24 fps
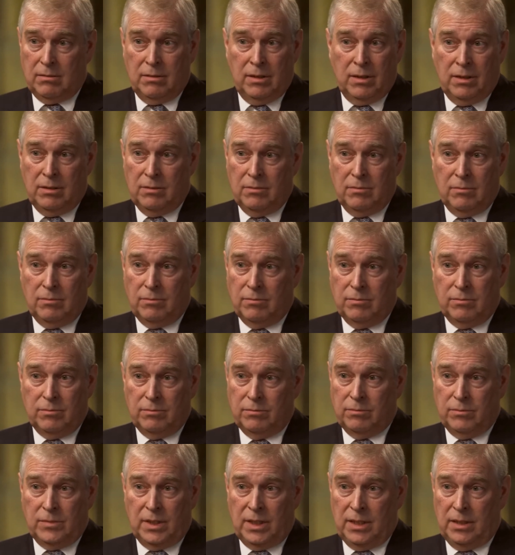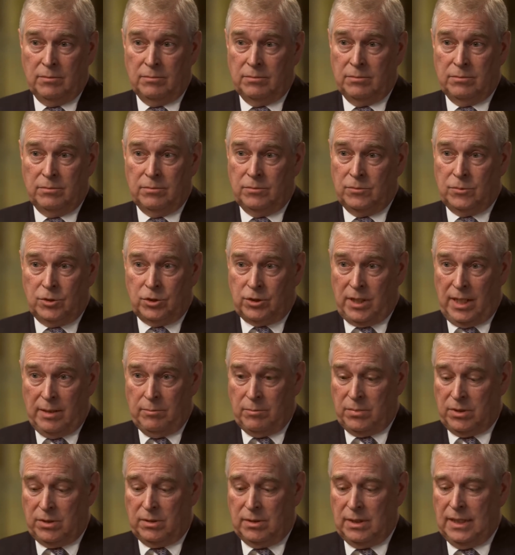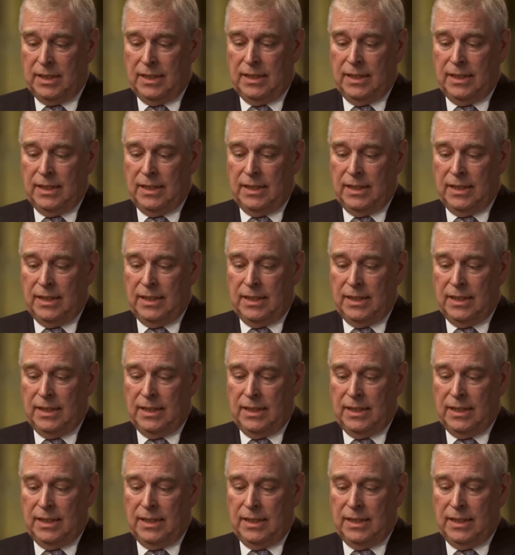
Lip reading: in Tramps.